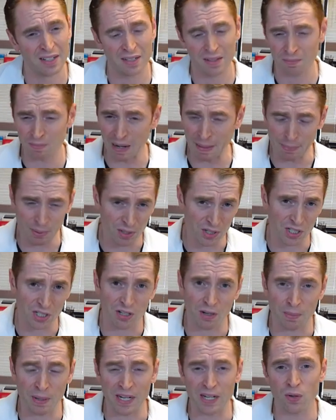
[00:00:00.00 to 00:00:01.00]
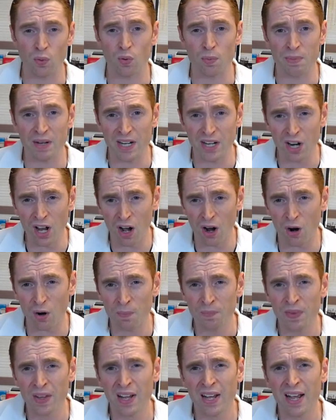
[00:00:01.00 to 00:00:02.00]
My personal opinion would be
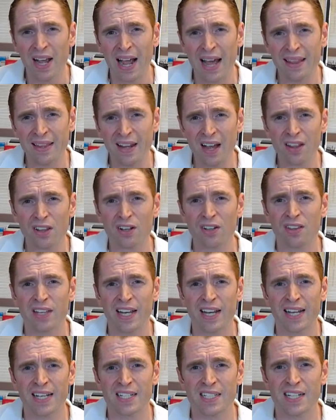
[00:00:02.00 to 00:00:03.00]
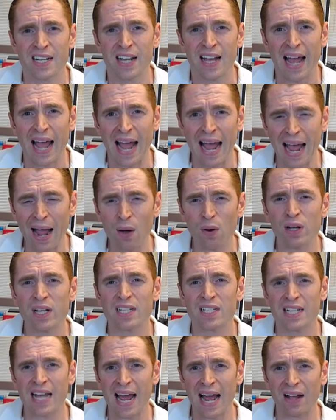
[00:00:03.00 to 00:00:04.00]
no. And the other thing is, how
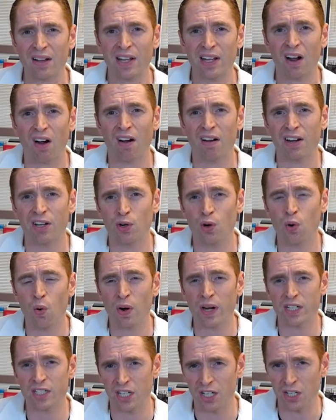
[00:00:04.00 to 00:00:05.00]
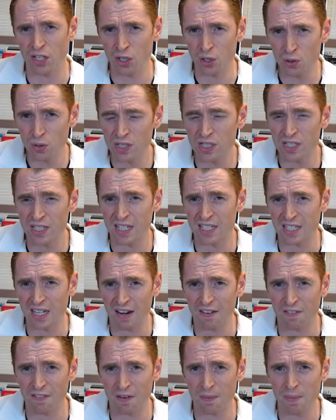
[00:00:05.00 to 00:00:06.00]
exactly are you going to use this
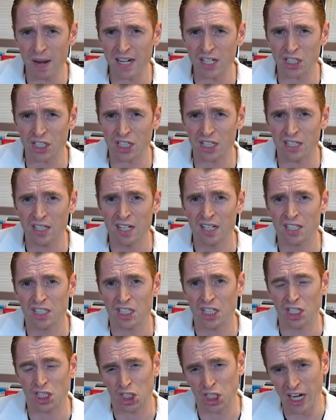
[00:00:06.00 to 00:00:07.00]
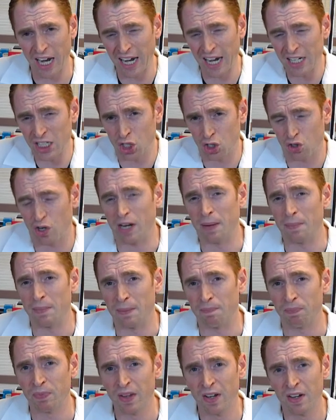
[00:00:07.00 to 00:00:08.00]
information to change
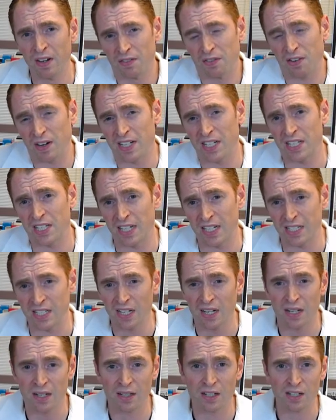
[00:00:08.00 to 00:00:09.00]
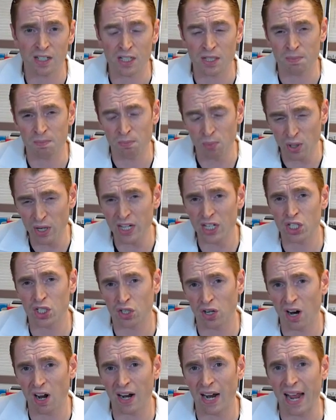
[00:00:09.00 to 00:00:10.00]
treatment? For instance, there's pretty
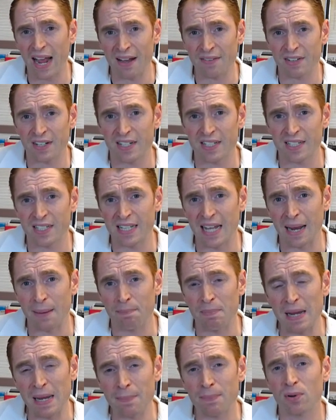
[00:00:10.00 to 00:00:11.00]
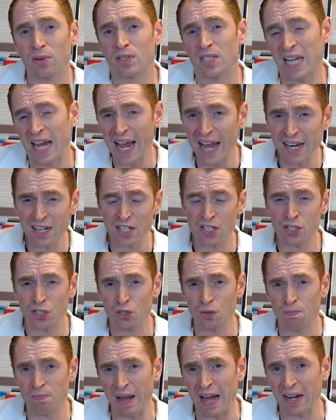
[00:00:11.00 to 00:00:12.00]
strong evidence that people tend to
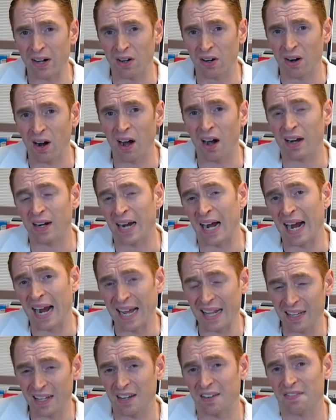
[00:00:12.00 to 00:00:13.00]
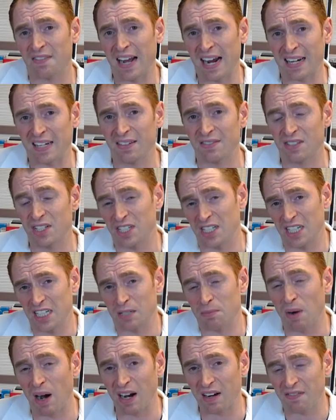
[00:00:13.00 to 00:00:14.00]
do better on highly effective disease
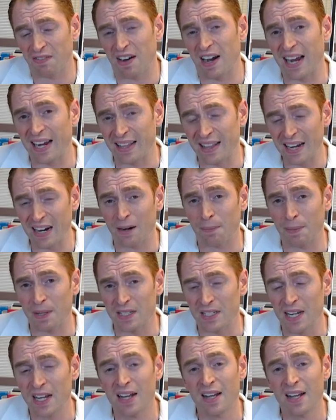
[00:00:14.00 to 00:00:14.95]
modifying therapies.